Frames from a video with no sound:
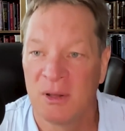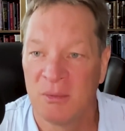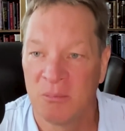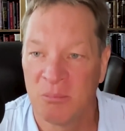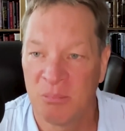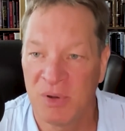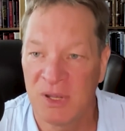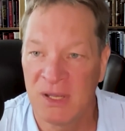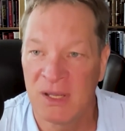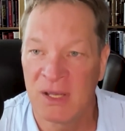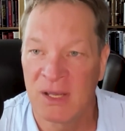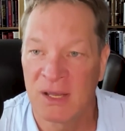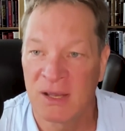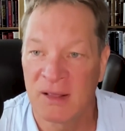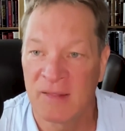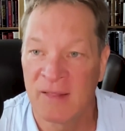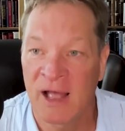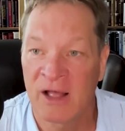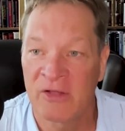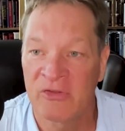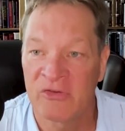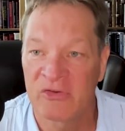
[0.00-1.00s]
being.
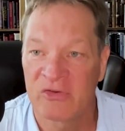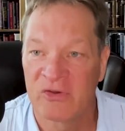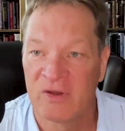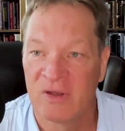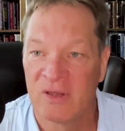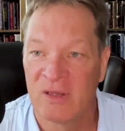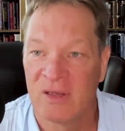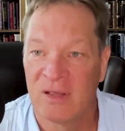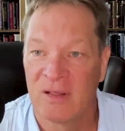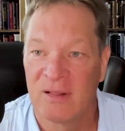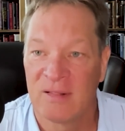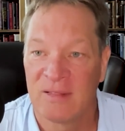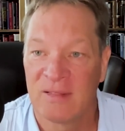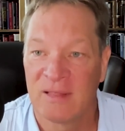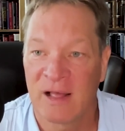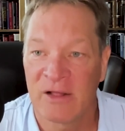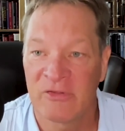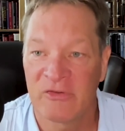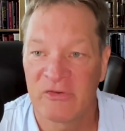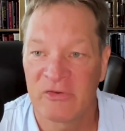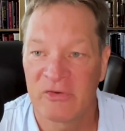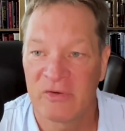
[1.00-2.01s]
And that's
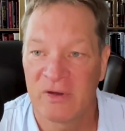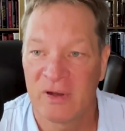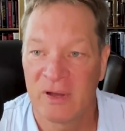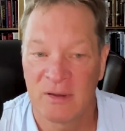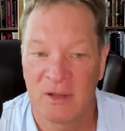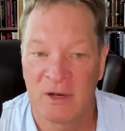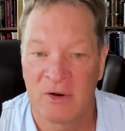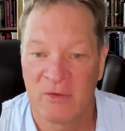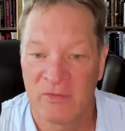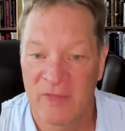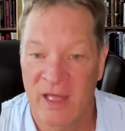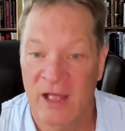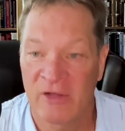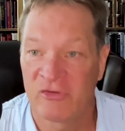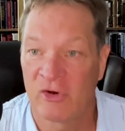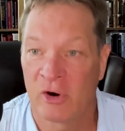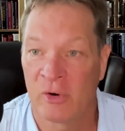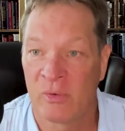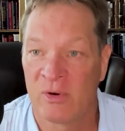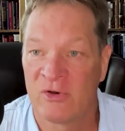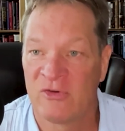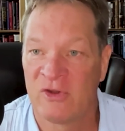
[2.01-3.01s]

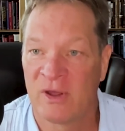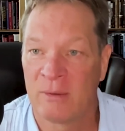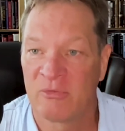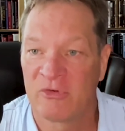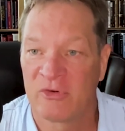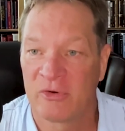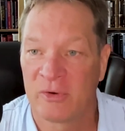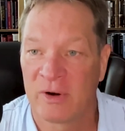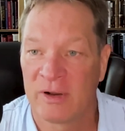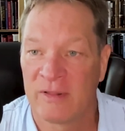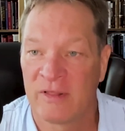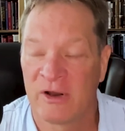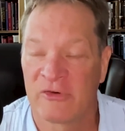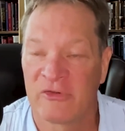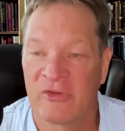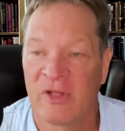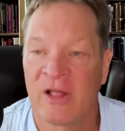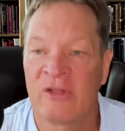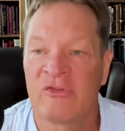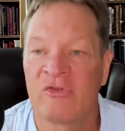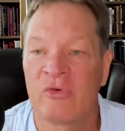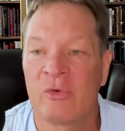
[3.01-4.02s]
our redemption right there.
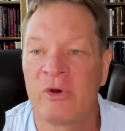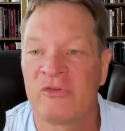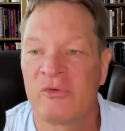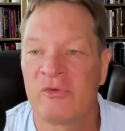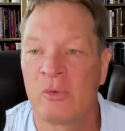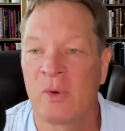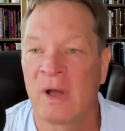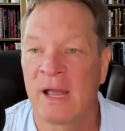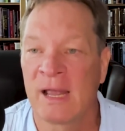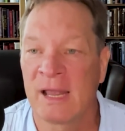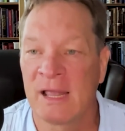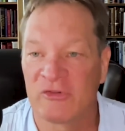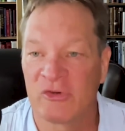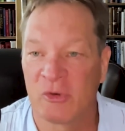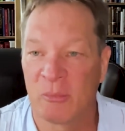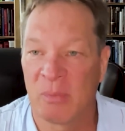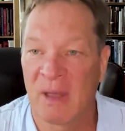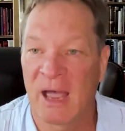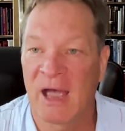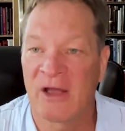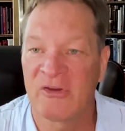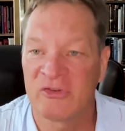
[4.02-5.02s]
So that's the reason why I get so
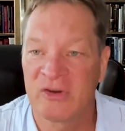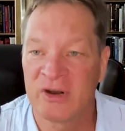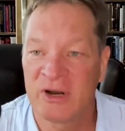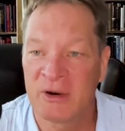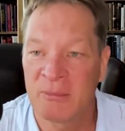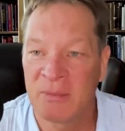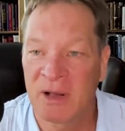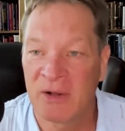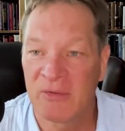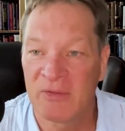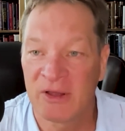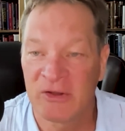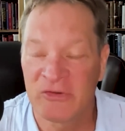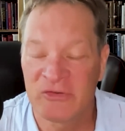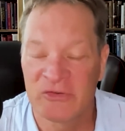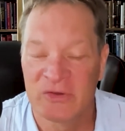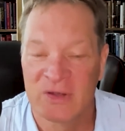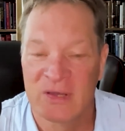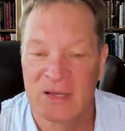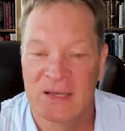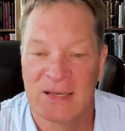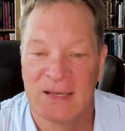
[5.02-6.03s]
passionate about
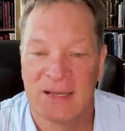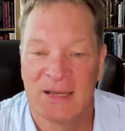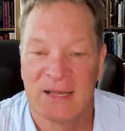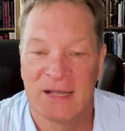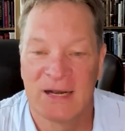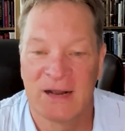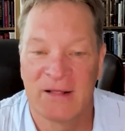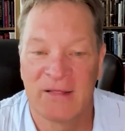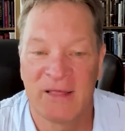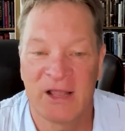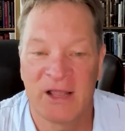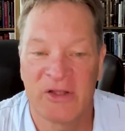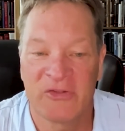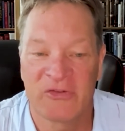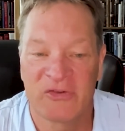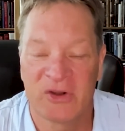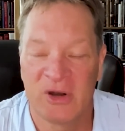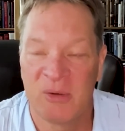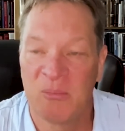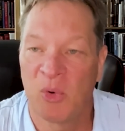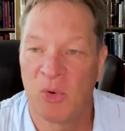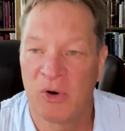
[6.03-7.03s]
this. And I think it's
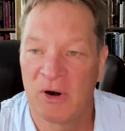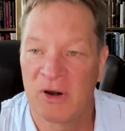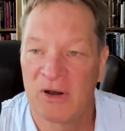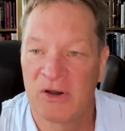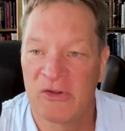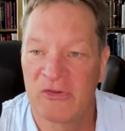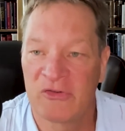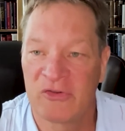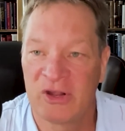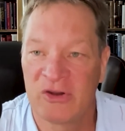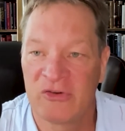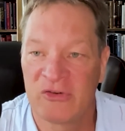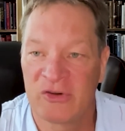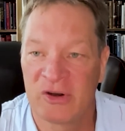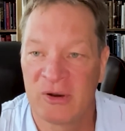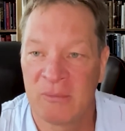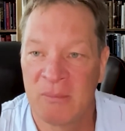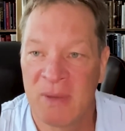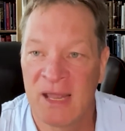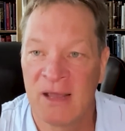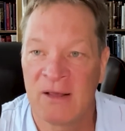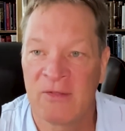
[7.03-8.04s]
an important distinction to
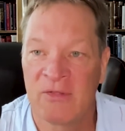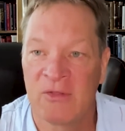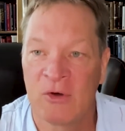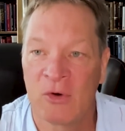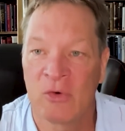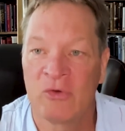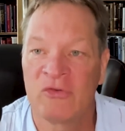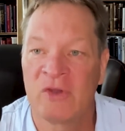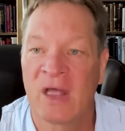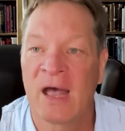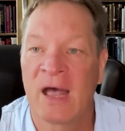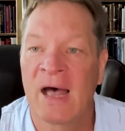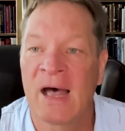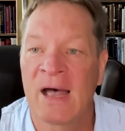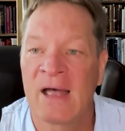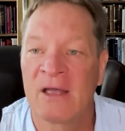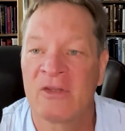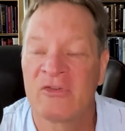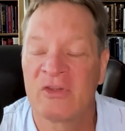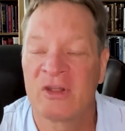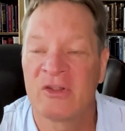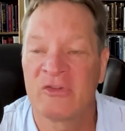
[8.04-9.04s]
make. Those
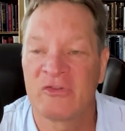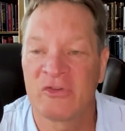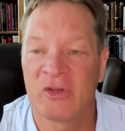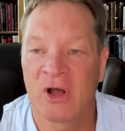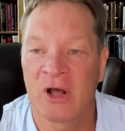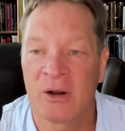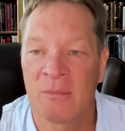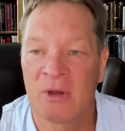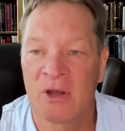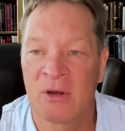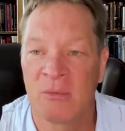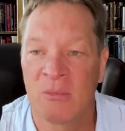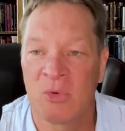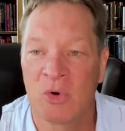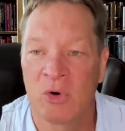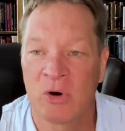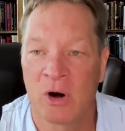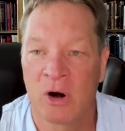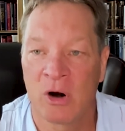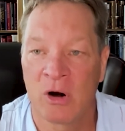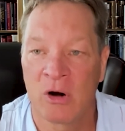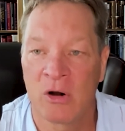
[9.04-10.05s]
guys in Sodom and
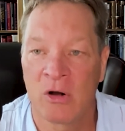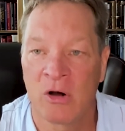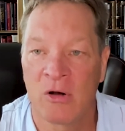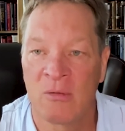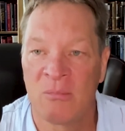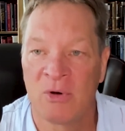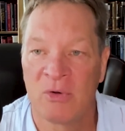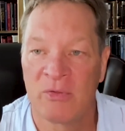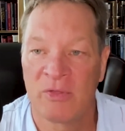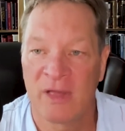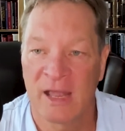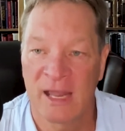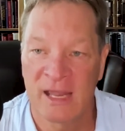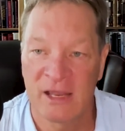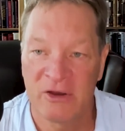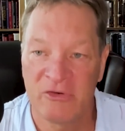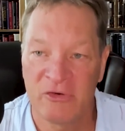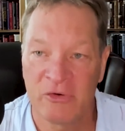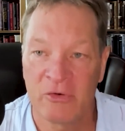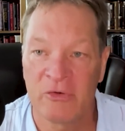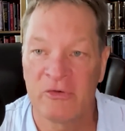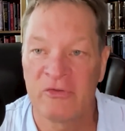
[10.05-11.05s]
Gomorrah are called both
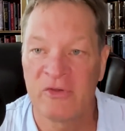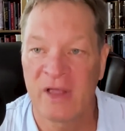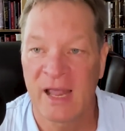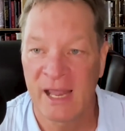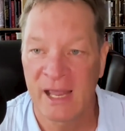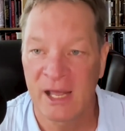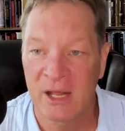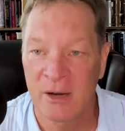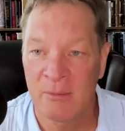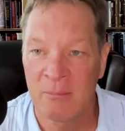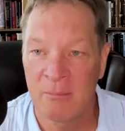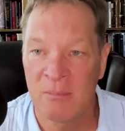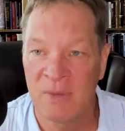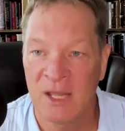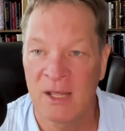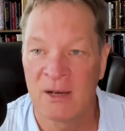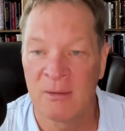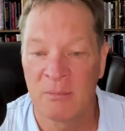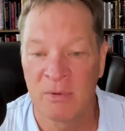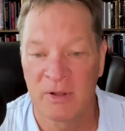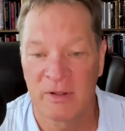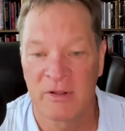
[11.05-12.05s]
angels and
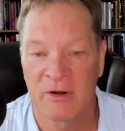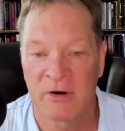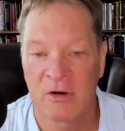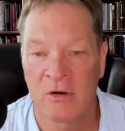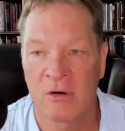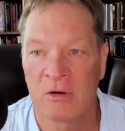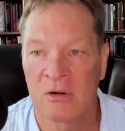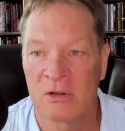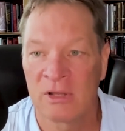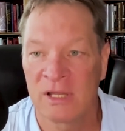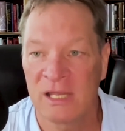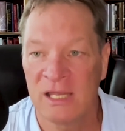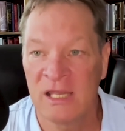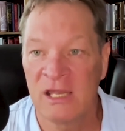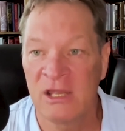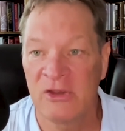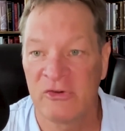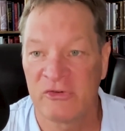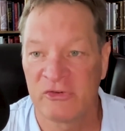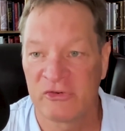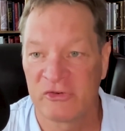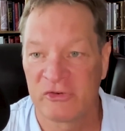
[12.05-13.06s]
men, but they're called
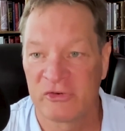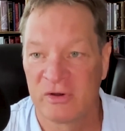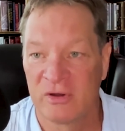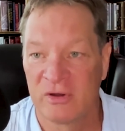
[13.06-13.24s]
Ish,